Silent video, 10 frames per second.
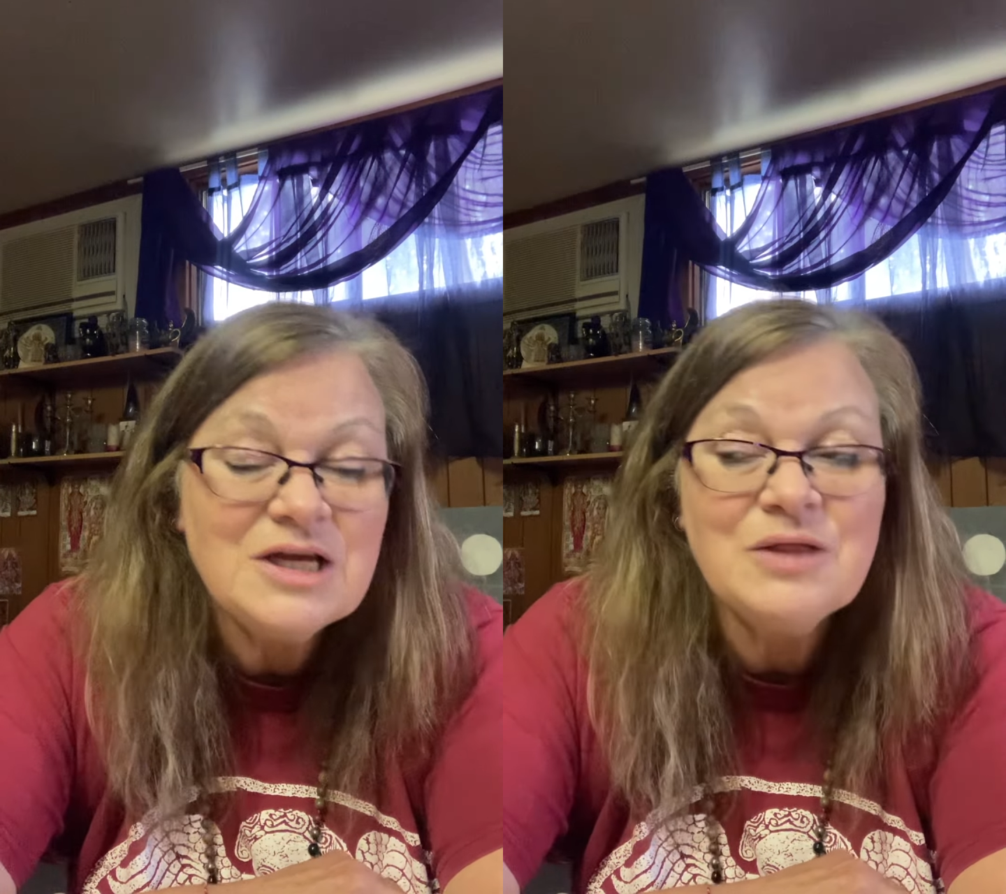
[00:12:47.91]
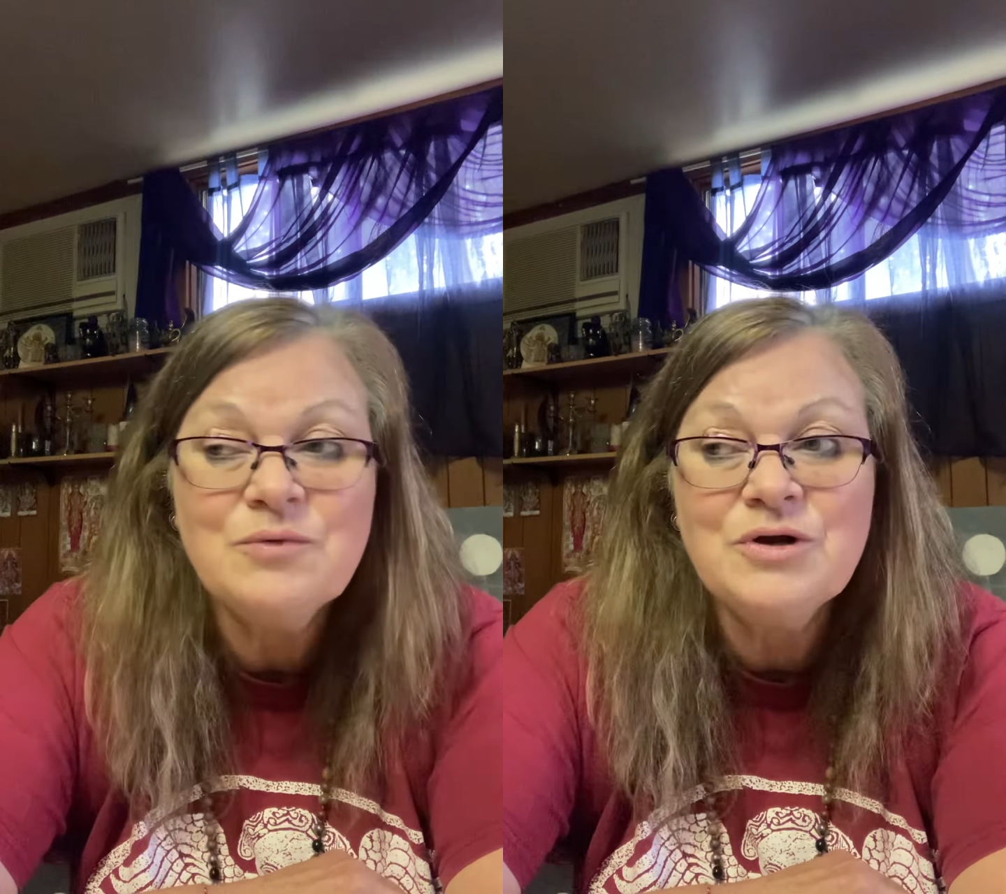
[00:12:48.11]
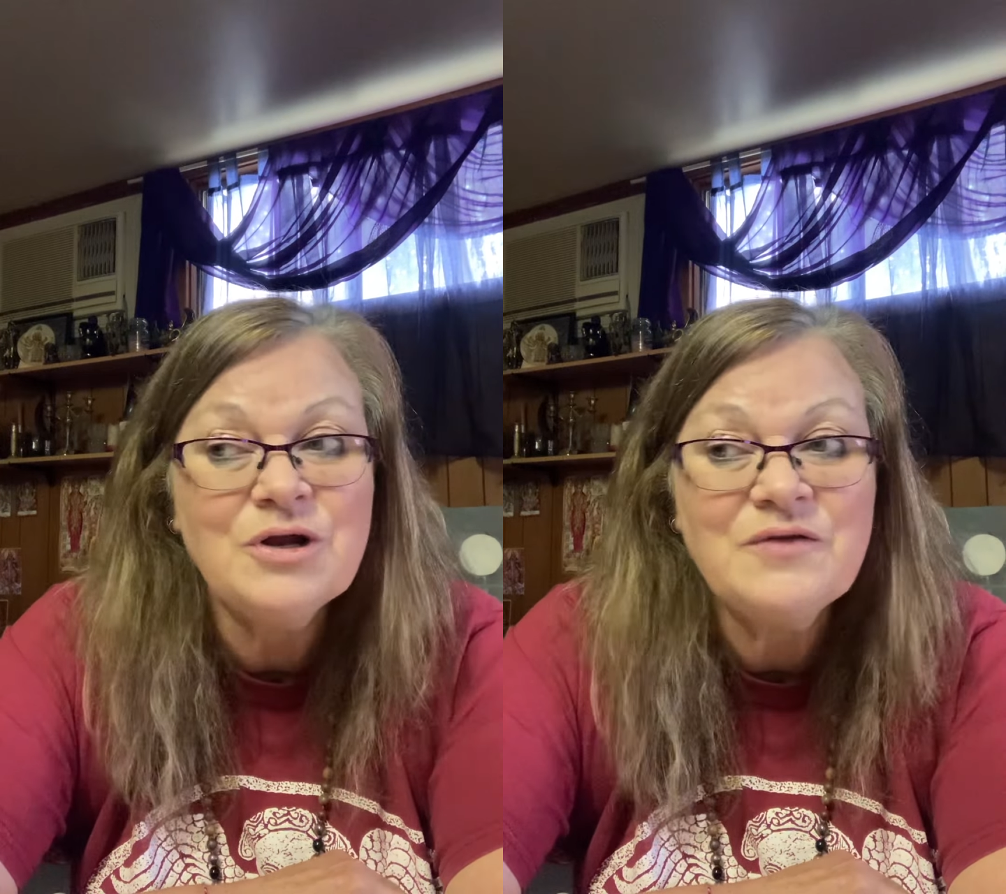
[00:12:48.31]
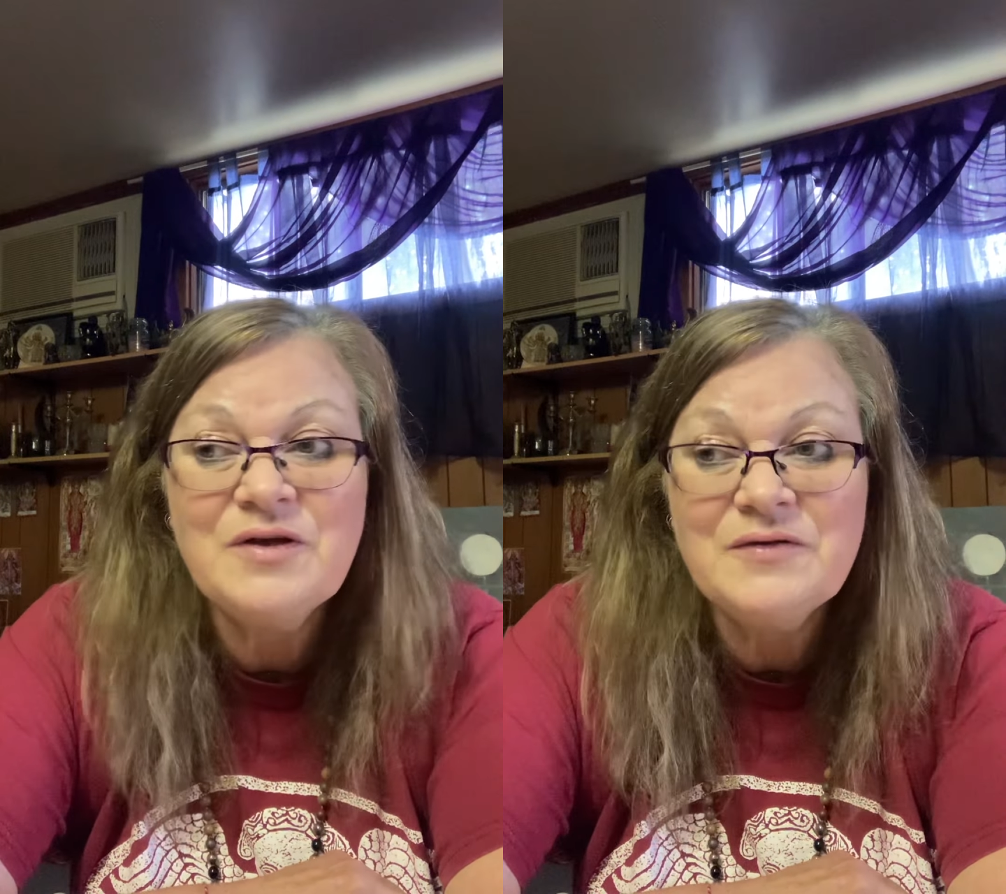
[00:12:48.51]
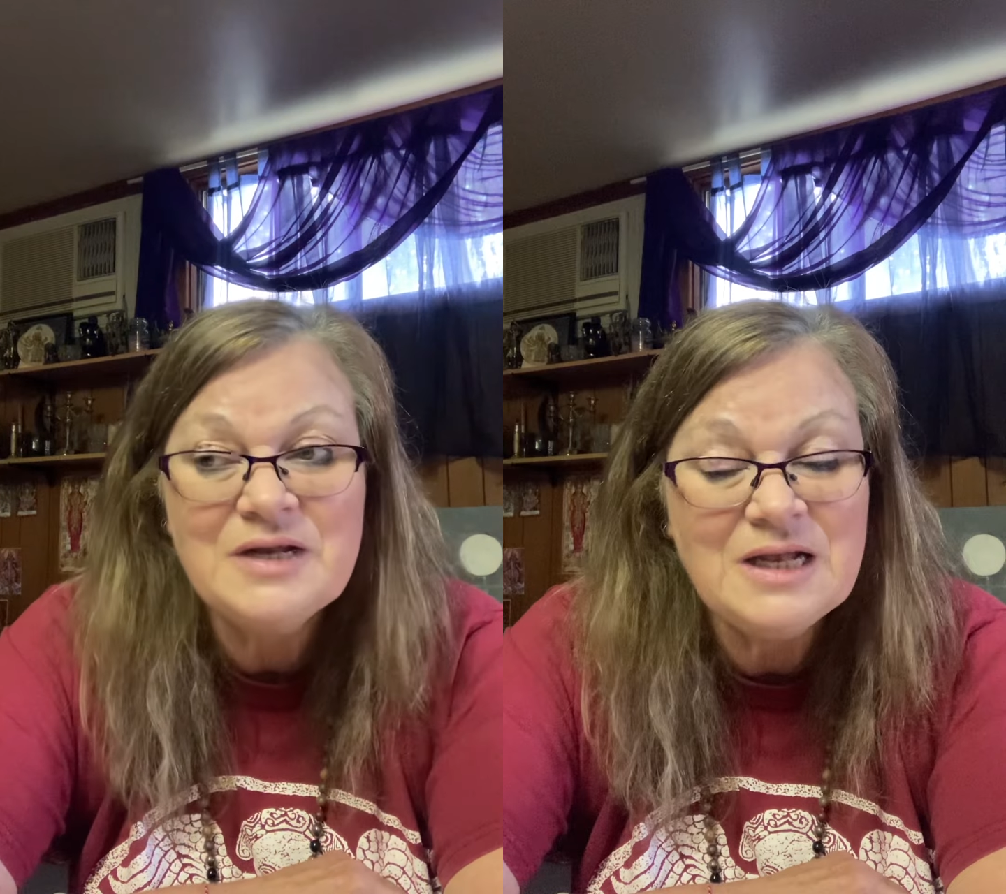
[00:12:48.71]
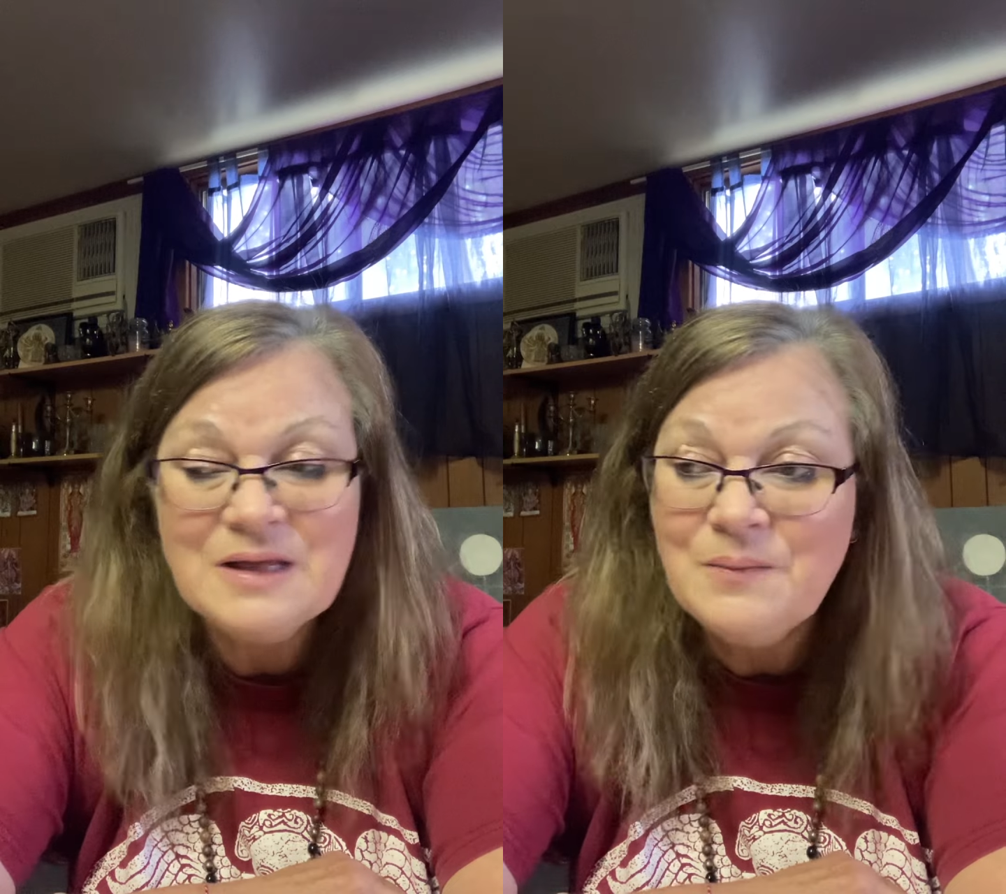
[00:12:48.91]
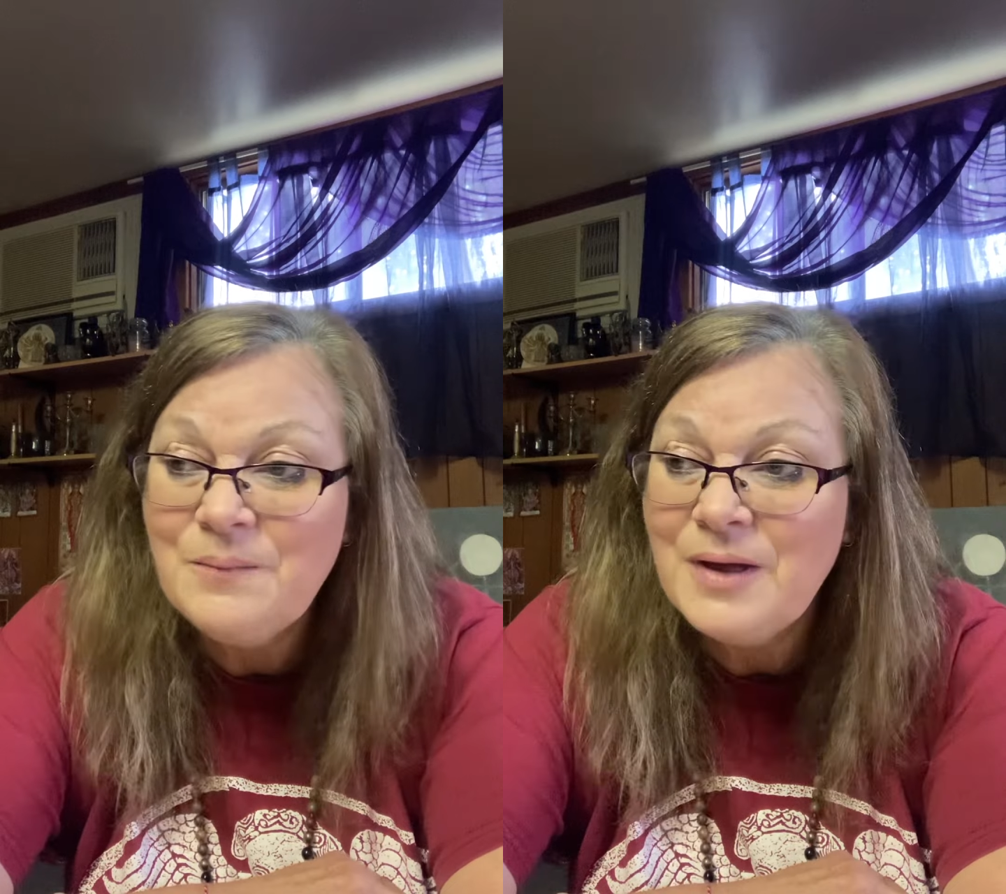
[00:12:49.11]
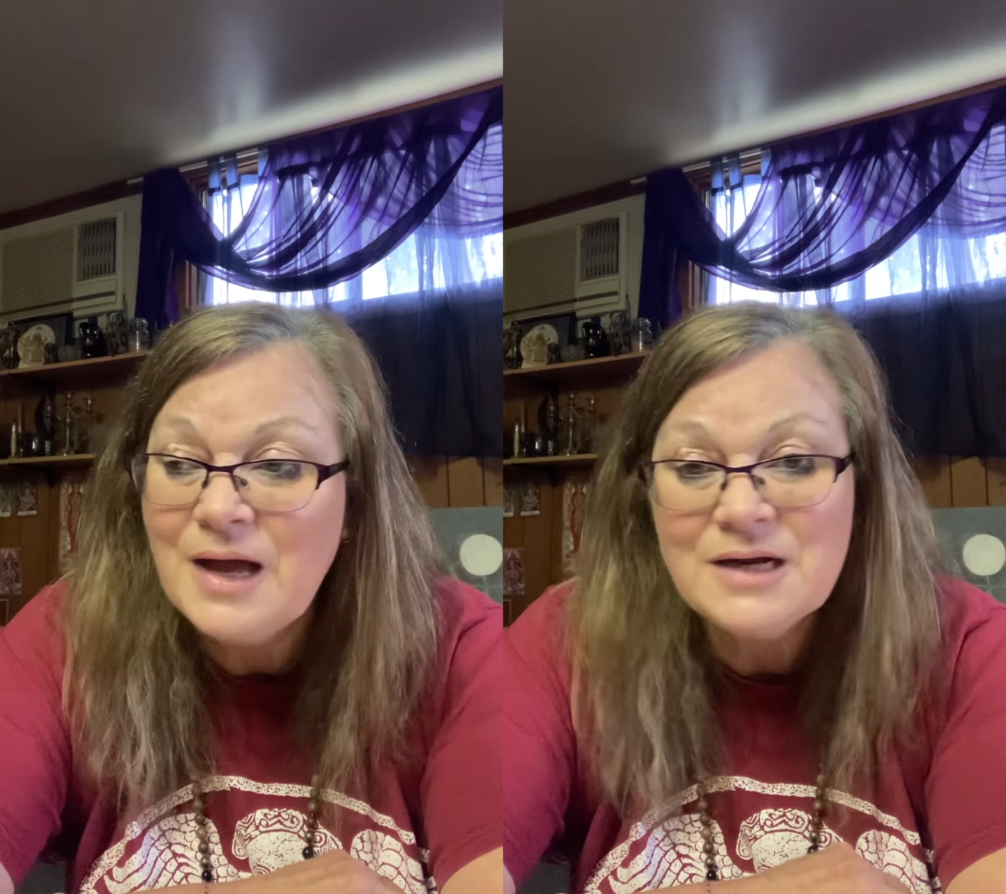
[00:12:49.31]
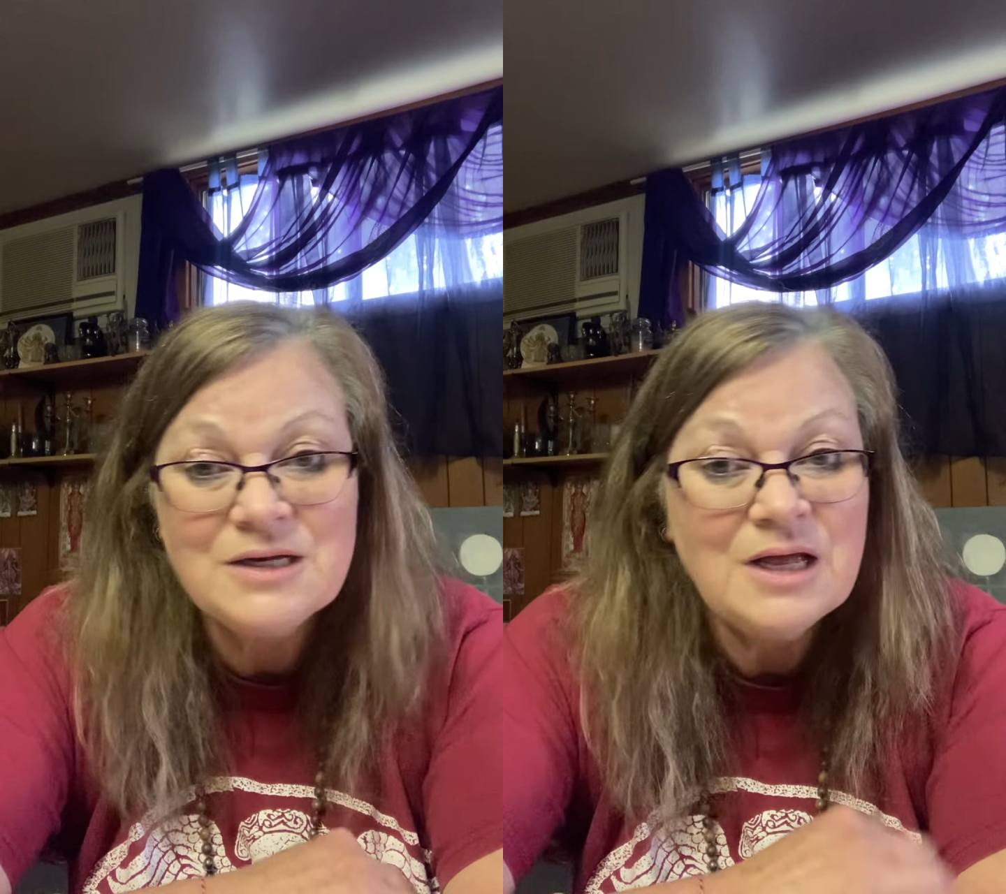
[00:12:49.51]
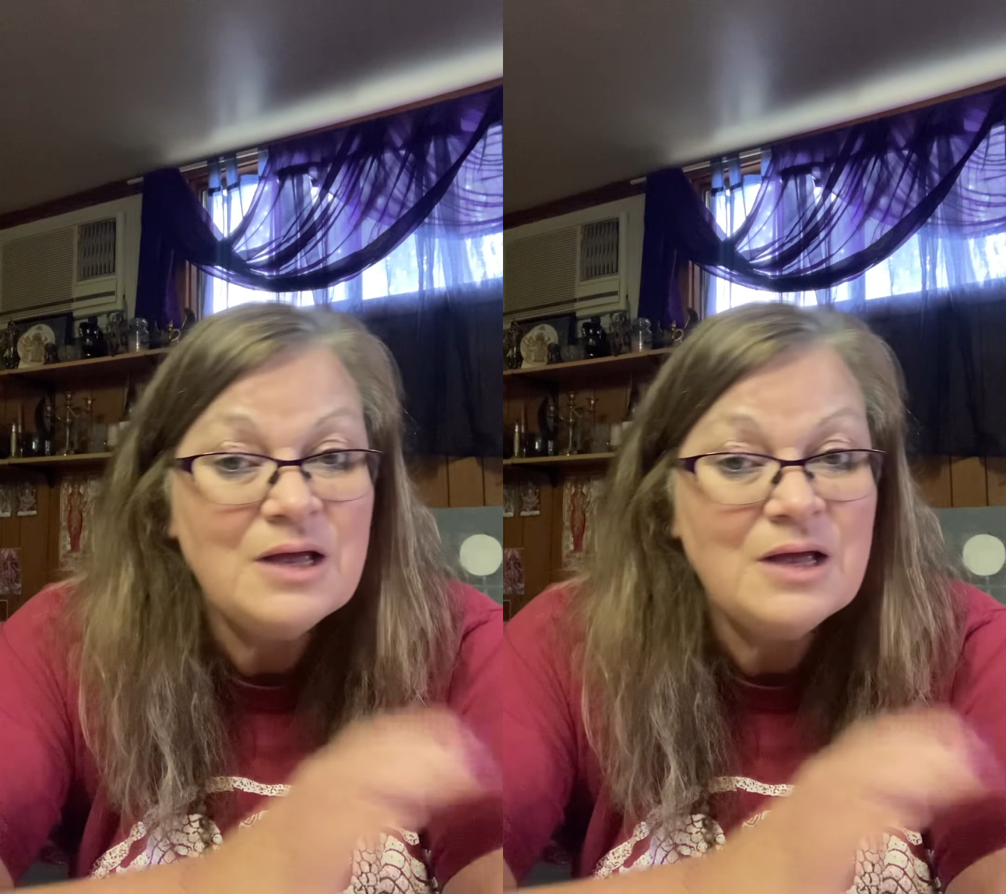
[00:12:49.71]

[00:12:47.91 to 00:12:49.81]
they would not have had any impact.